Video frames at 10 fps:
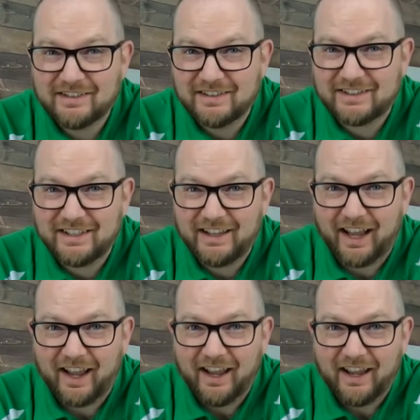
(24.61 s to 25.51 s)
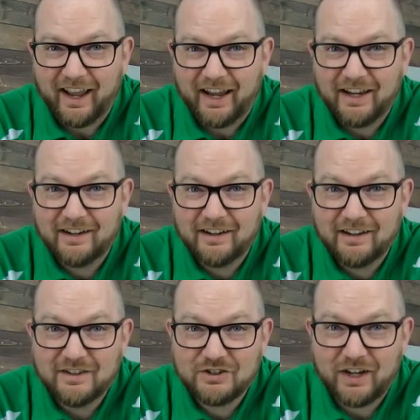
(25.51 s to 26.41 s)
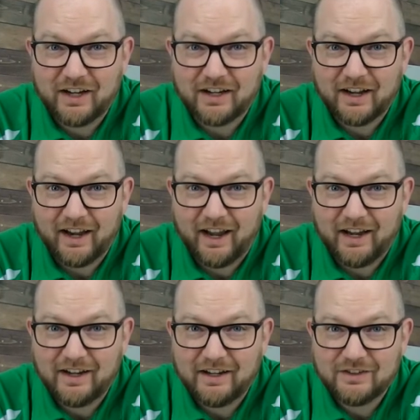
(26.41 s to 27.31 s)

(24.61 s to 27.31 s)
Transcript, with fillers: Did you see that? Egg, chick, egg,